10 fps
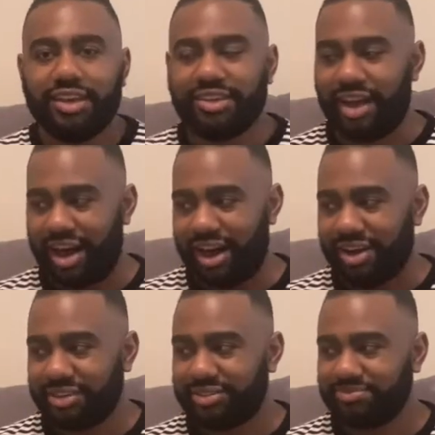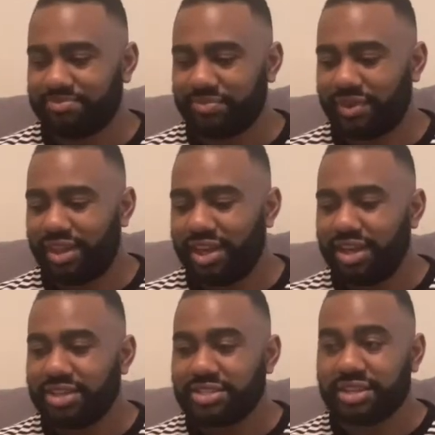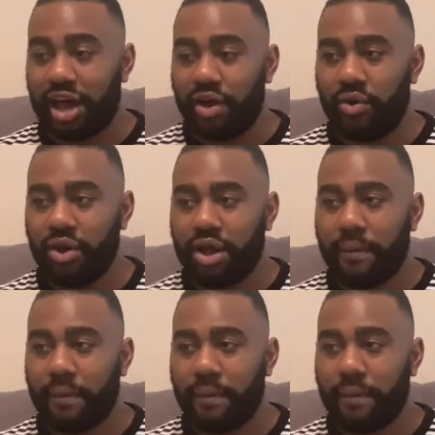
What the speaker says: Y'all. So,